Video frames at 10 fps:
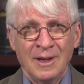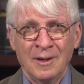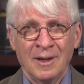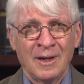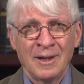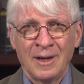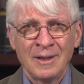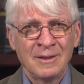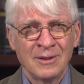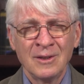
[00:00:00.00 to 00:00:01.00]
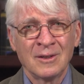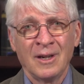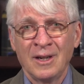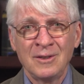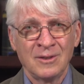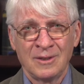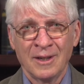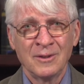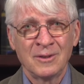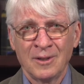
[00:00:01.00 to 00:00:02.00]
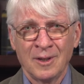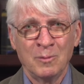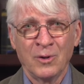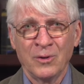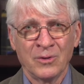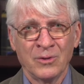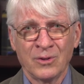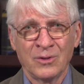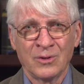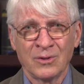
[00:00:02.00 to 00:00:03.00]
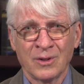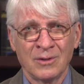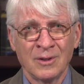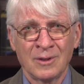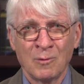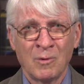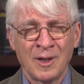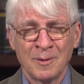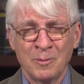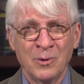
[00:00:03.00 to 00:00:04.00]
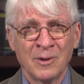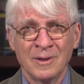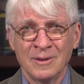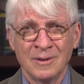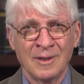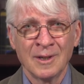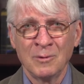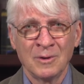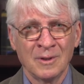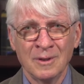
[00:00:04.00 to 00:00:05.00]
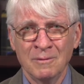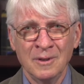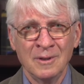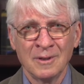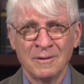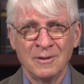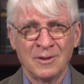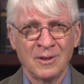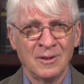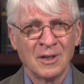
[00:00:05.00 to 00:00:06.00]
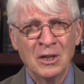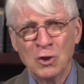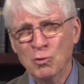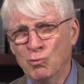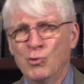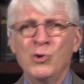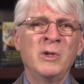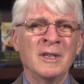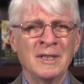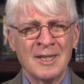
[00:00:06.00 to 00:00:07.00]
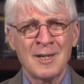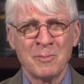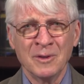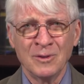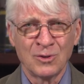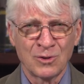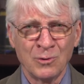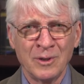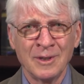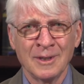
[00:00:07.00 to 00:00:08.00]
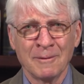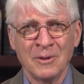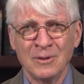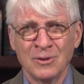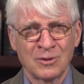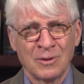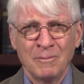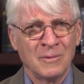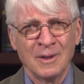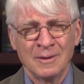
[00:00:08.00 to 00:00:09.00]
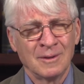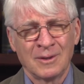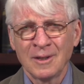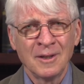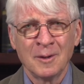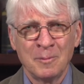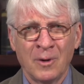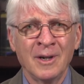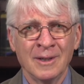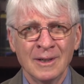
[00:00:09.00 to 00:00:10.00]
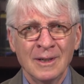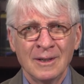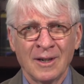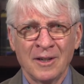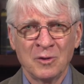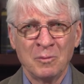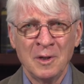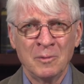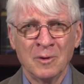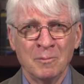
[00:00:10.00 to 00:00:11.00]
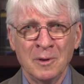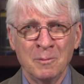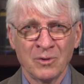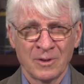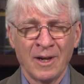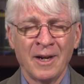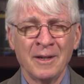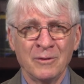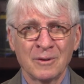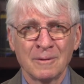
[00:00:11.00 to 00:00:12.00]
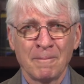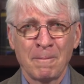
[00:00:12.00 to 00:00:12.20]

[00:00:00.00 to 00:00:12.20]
And I think the hedge is down today, brothers and sisters. I think the wild boar is again within the vineyard of the church, rooting up and destroying and taking apart God's people and people's lives.